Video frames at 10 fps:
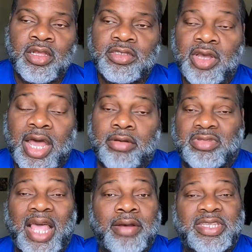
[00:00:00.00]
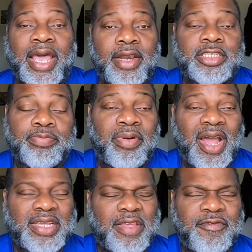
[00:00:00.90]
So I was kind of
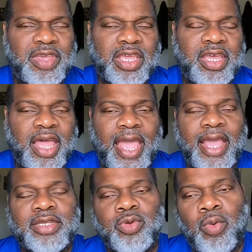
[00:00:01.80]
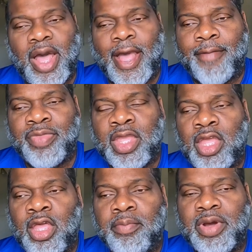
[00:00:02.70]
surprised. I think he'll ask why.
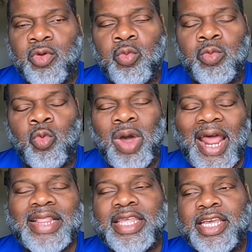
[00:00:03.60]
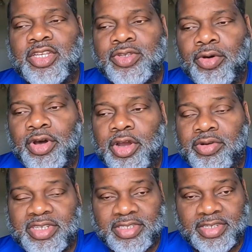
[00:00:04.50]
But what I think is going
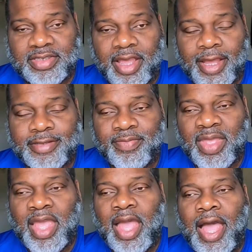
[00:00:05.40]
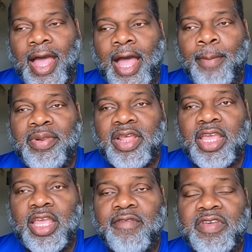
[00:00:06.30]
on is this, guys. I
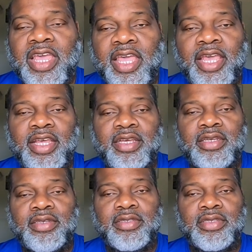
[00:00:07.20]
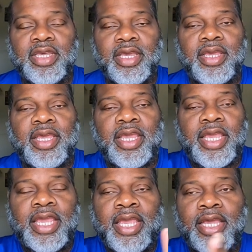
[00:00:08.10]
believe he
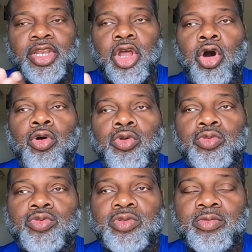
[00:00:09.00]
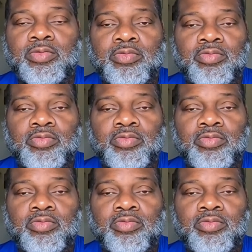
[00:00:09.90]
knows.